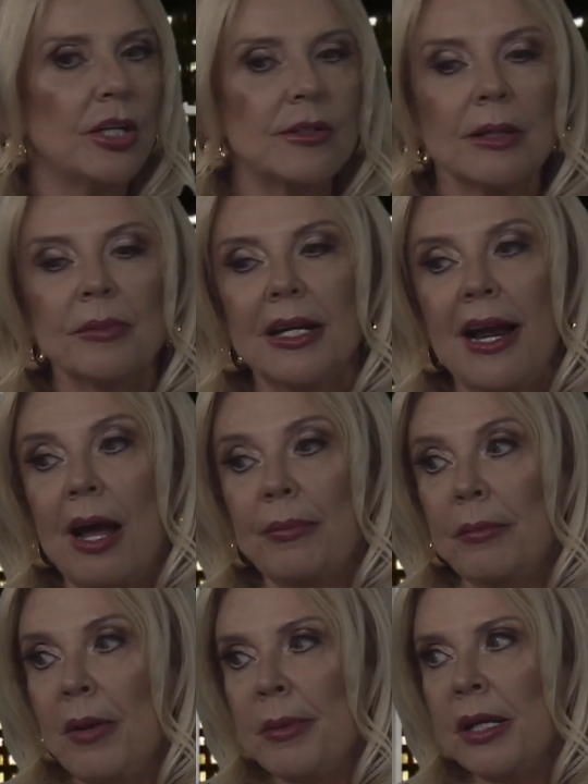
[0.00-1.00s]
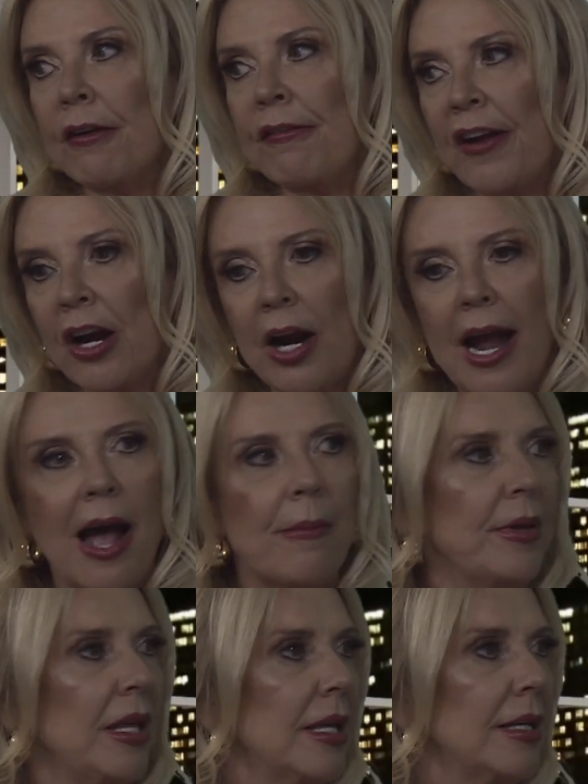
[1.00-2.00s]
Something happened, maybe an affair
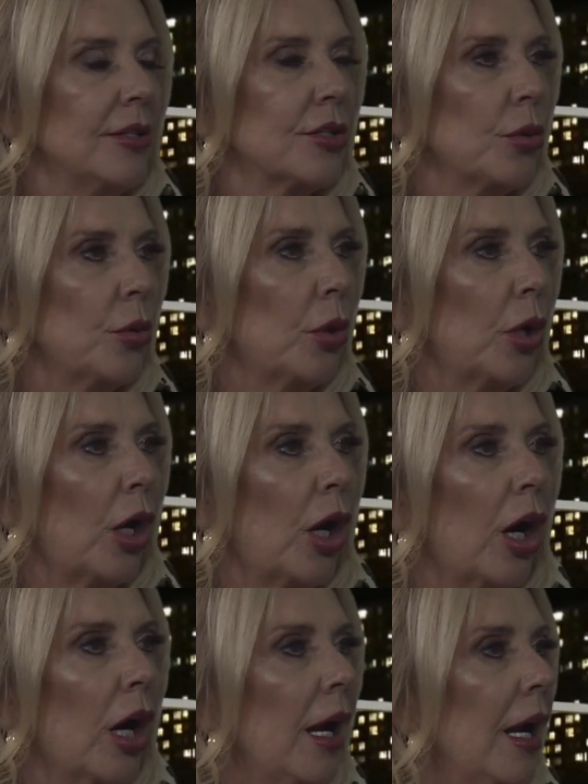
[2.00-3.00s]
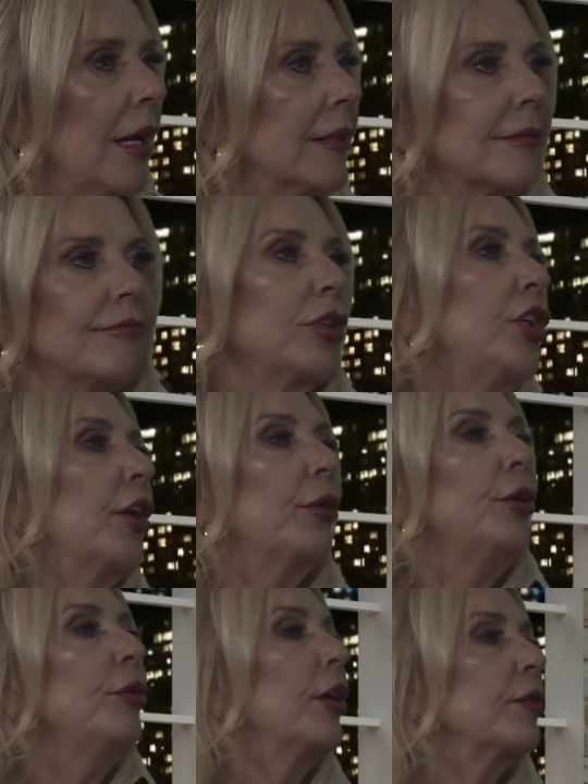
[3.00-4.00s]
happened, or
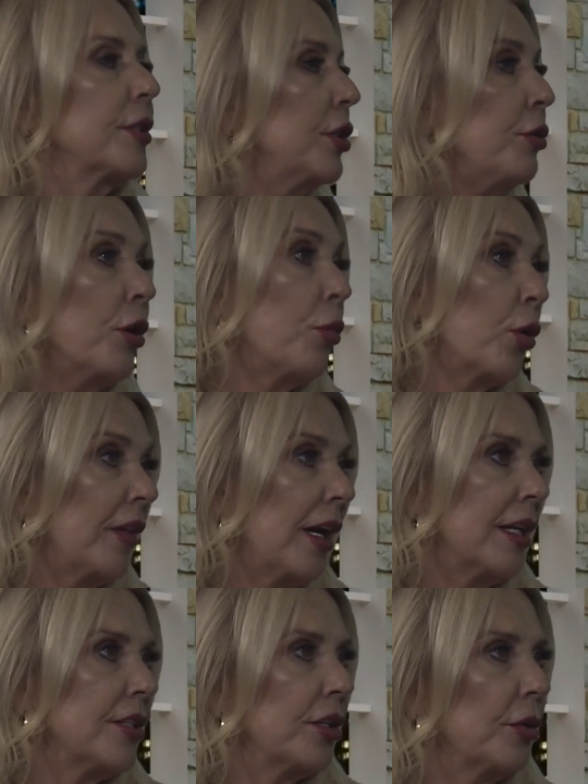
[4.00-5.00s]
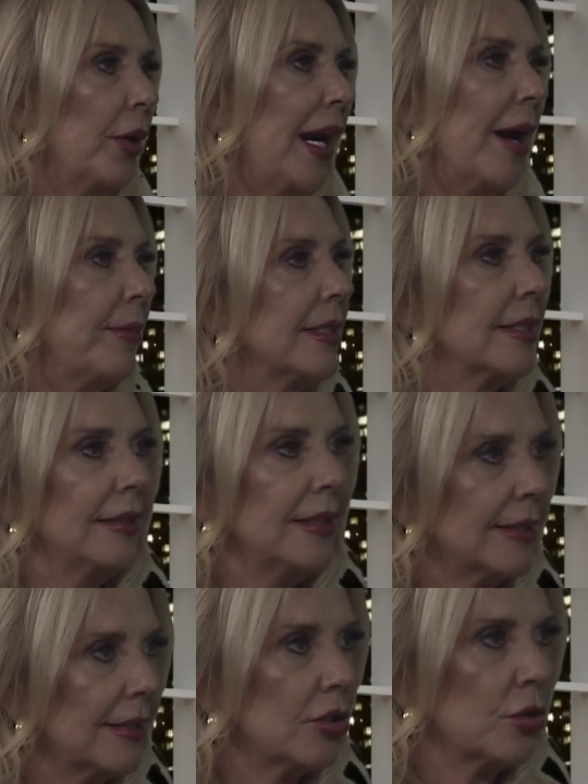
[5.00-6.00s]
who knows? You know more than I do what happens in
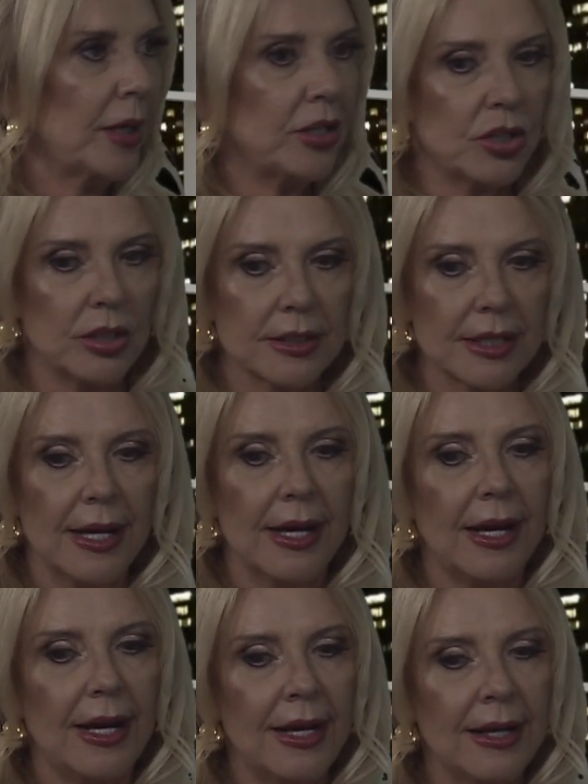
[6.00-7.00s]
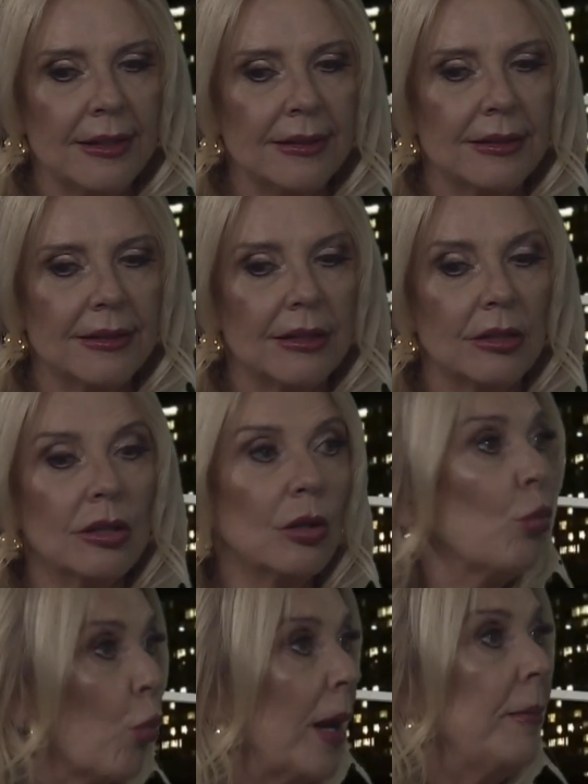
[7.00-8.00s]
these situations. And the
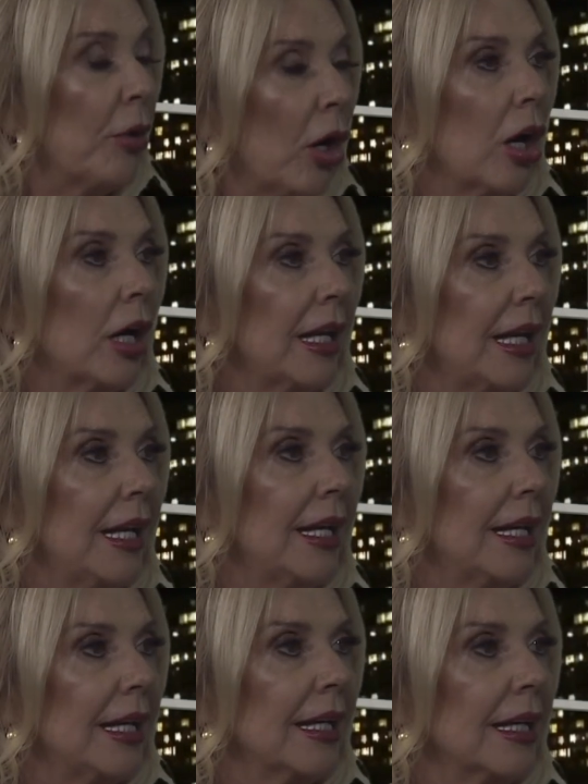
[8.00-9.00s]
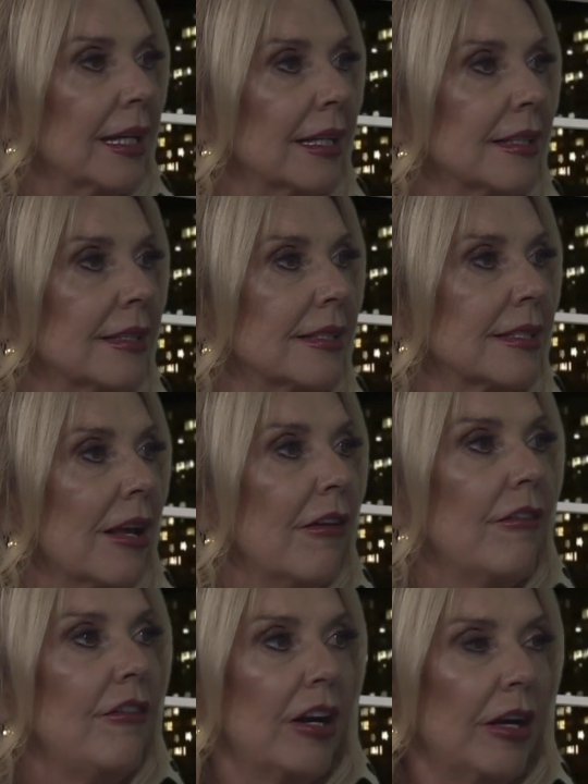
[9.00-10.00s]
one party is
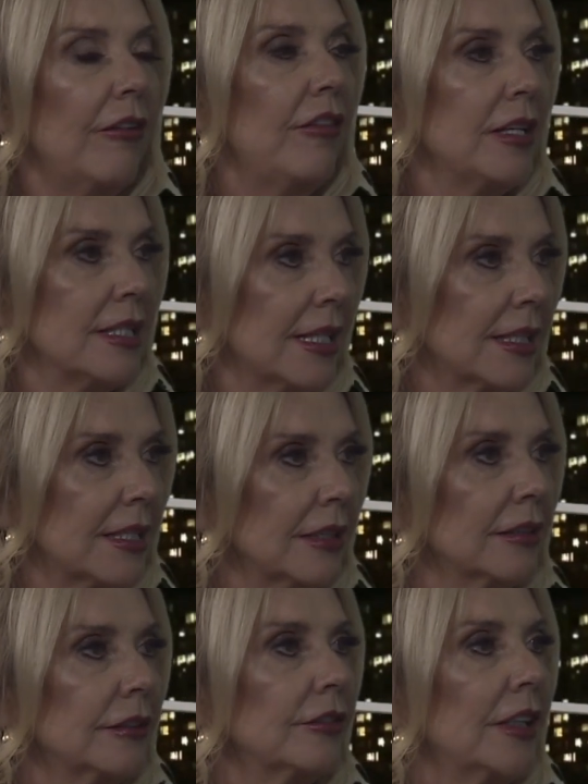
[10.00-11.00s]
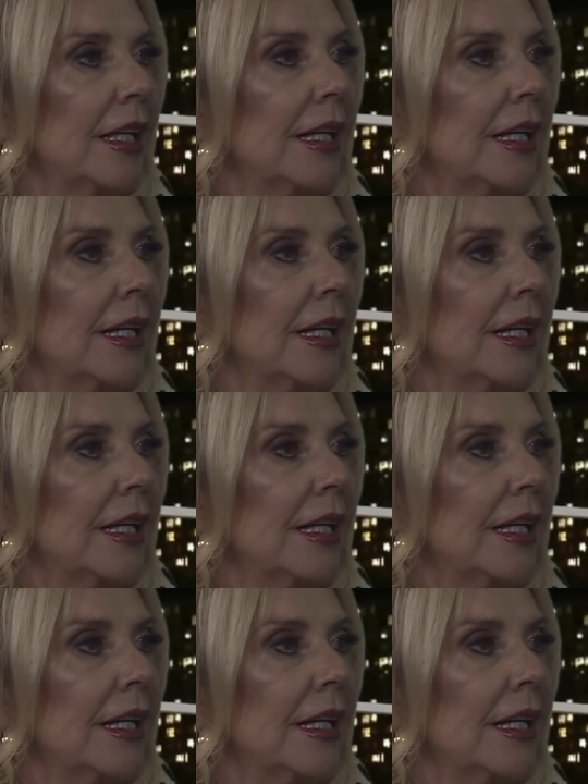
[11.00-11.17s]
very vindictive,